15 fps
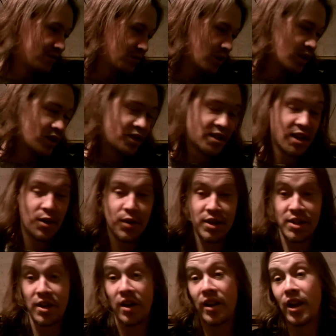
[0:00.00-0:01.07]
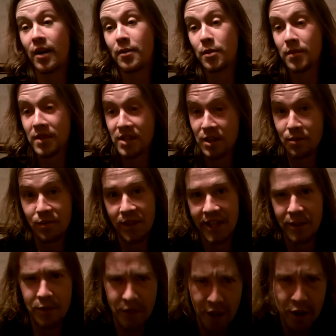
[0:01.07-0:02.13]
What Tull album is
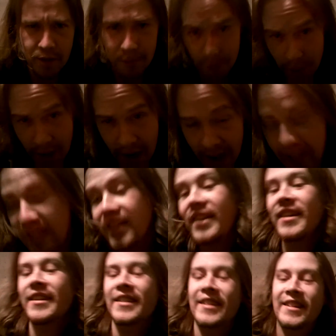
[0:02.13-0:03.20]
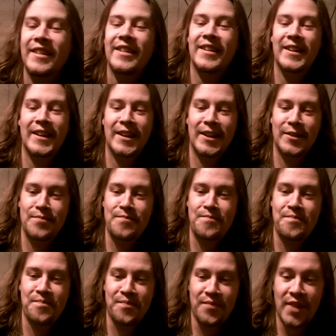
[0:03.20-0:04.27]
complete without Bouree?
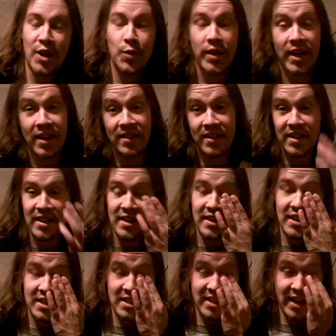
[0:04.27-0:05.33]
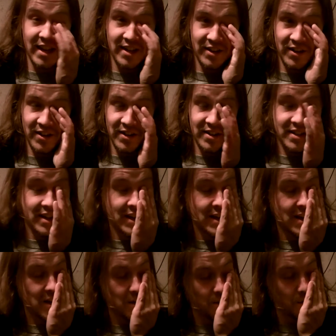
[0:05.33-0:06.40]
And we get the standard
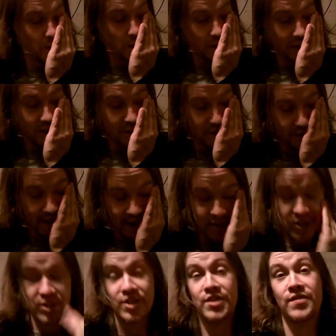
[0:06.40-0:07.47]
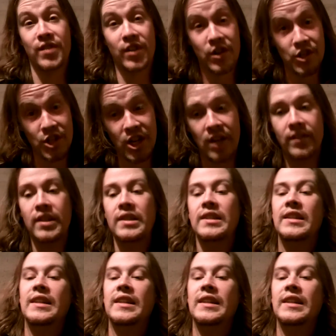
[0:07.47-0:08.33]
early 2000s version of it.